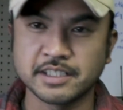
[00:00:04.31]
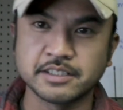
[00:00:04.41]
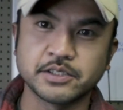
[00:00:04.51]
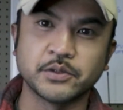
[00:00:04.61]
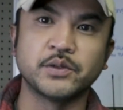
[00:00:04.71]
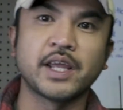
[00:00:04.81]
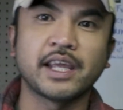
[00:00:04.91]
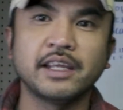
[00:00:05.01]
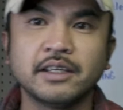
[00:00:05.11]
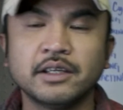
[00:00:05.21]
And
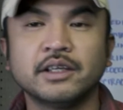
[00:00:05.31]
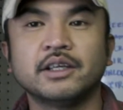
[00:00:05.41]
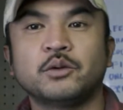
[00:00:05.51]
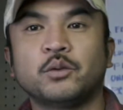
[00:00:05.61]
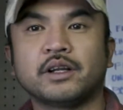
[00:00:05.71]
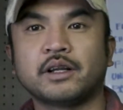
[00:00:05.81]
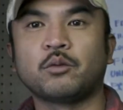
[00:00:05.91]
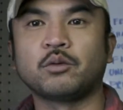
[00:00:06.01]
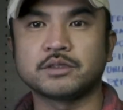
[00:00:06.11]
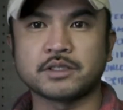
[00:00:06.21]
today we're
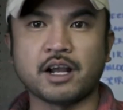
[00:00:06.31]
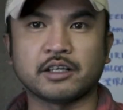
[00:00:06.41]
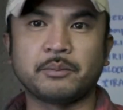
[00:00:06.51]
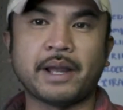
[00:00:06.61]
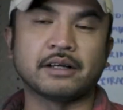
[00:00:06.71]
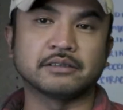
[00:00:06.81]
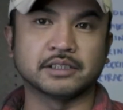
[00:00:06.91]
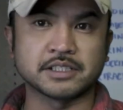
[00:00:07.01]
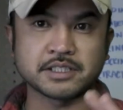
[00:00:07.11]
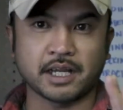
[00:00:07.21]
going to talk about
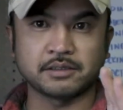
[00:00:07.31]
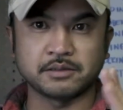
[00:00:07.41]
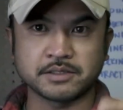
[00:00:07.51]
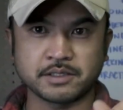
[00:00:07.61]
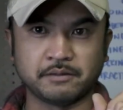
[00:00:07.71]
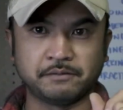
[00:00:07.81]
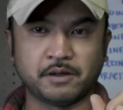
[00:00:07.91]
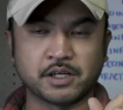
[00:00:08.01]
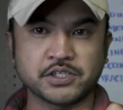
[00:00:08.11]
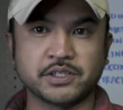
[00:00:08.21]
the cycles of
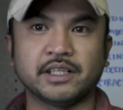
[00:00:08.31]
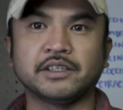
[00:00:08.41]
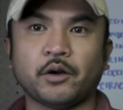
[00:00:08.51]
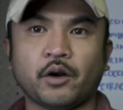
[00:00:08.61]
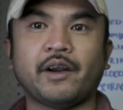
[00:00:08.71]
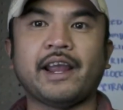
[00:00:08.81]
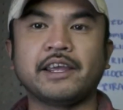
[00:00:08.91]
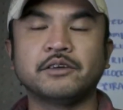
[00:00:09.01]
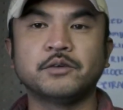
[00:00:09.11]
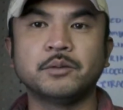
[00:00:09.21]
function, and there are
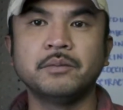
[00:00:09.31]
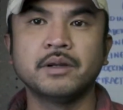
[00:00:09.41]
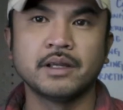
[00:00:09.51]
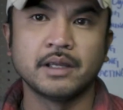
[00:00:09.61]
eight of them.